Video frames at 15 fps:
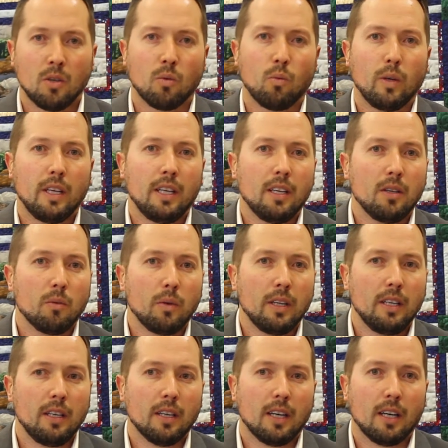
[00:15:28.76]

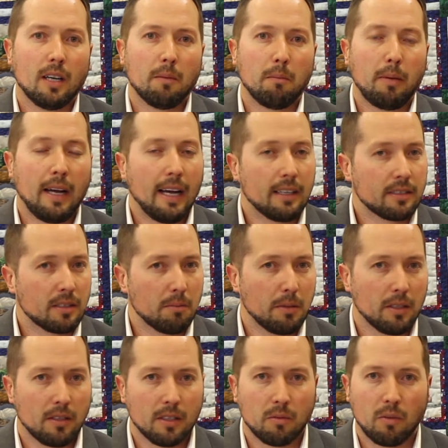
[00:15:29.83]
We passed a
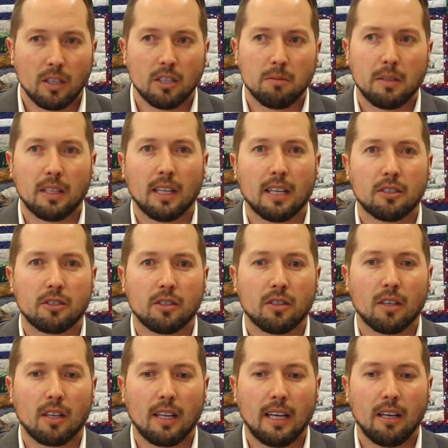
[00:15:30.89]
bill in Wyoming last year
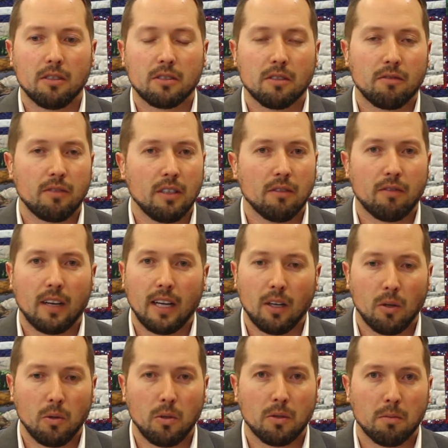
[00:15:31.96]
that allows, if I
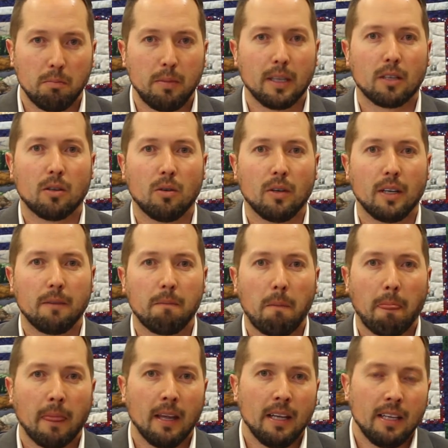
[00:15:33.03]
hold Bitcoin
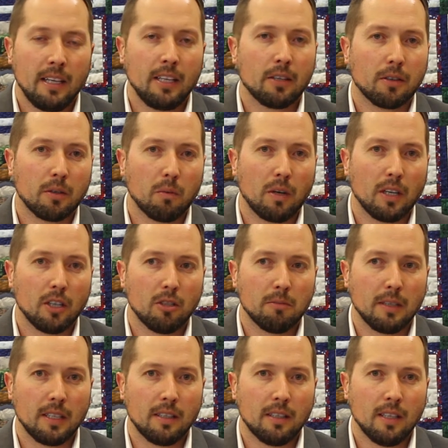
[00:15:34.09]
here in
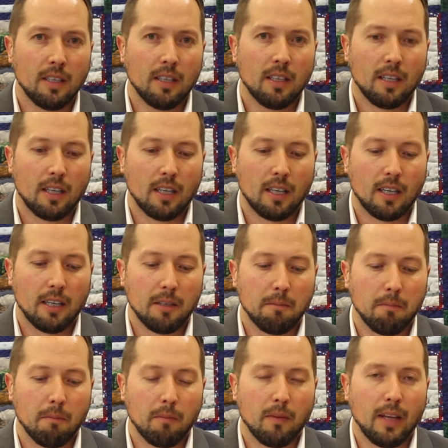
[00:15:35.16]
Wyoming,
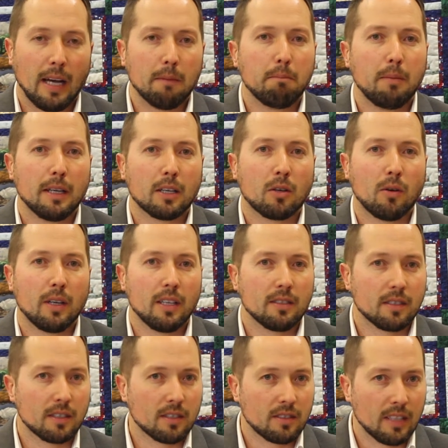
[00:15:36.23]
that Bitcoin
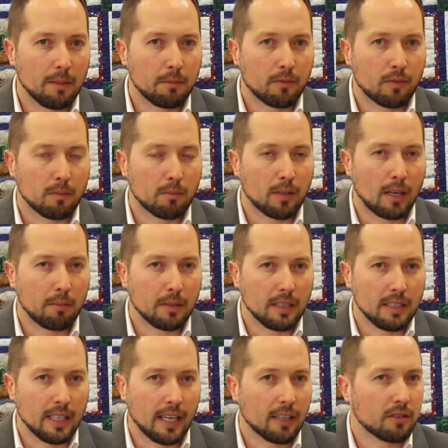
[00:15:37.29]
is exempt from
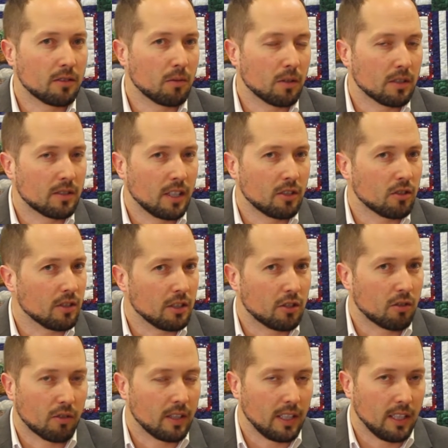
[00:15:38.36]
property tax. So we're essentially
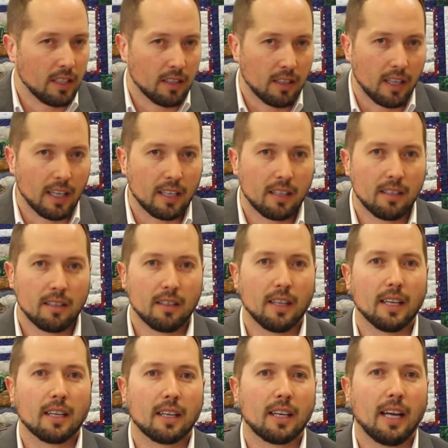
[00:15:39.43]
treating it
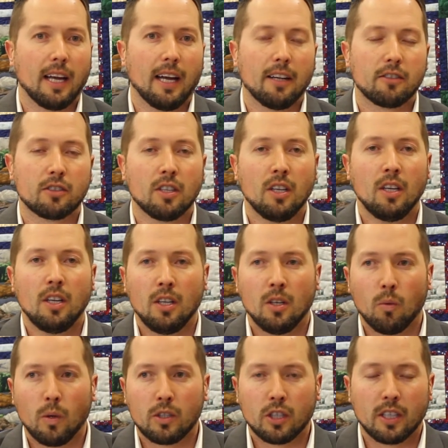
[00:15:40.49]
like cash,
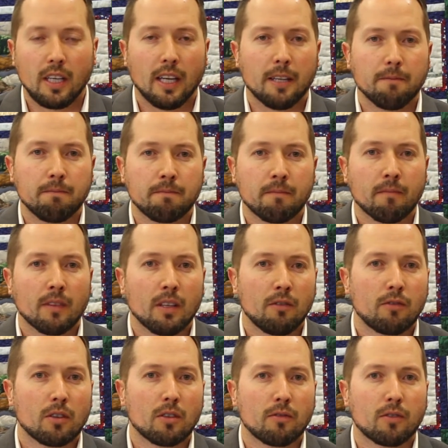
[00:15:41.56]
which again,
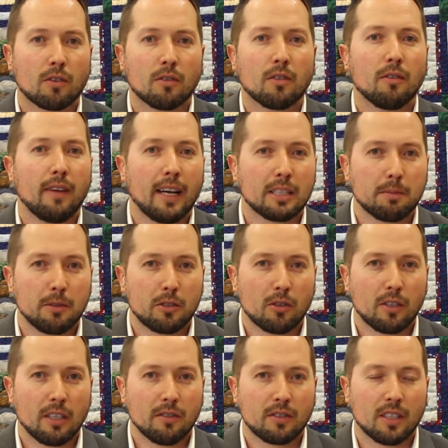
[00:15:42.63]
for the vast
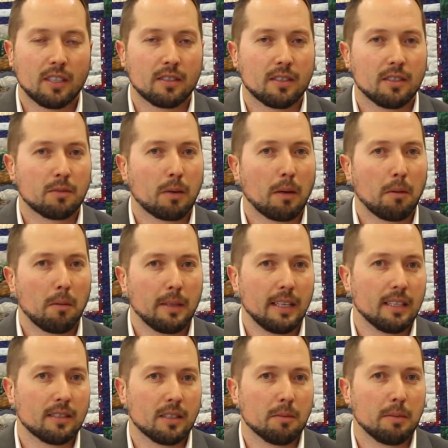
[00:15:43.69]
majority of citizens
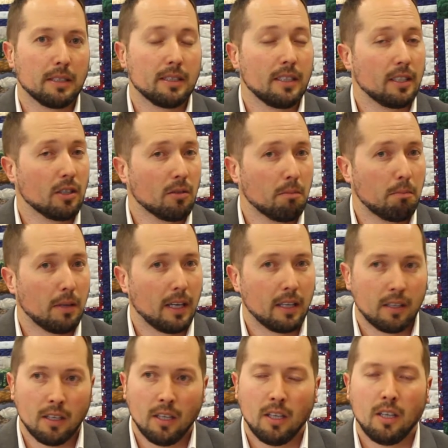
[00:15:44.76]
probably isn't a big deal,
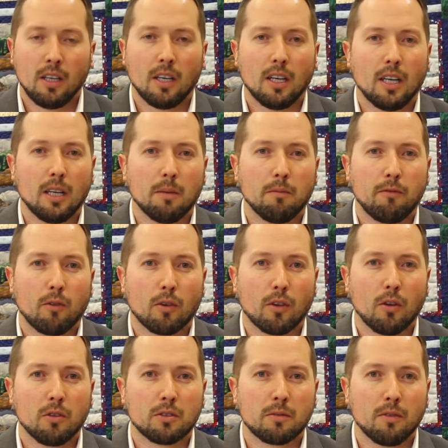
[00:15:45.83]
but for
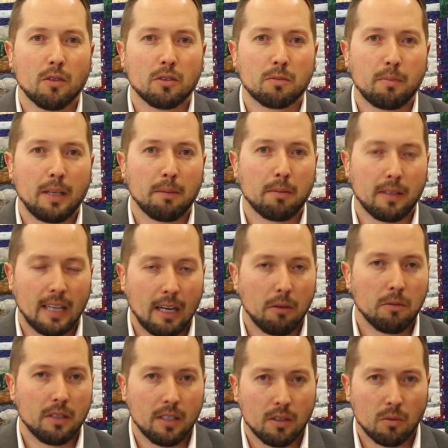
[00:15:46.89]
those people
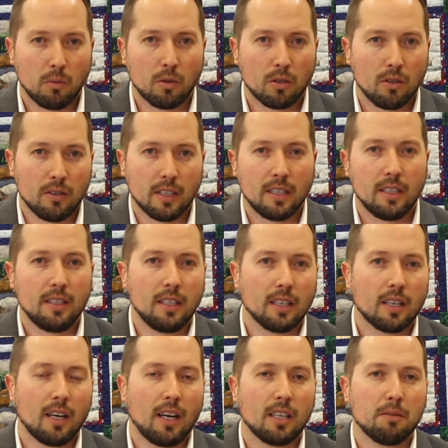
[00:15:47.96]
out in the world and in the
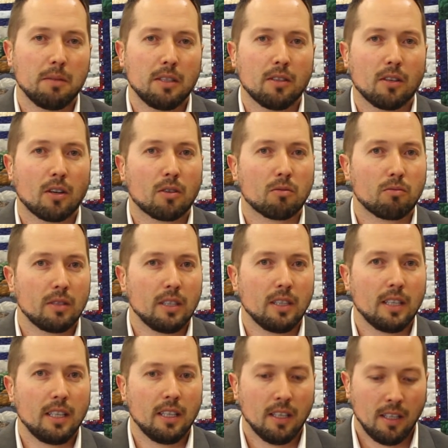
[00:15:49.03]
economy that are
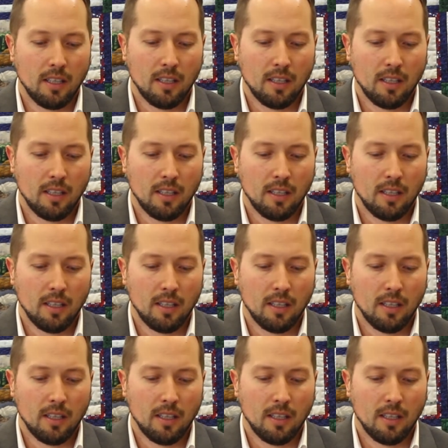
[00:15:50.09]
really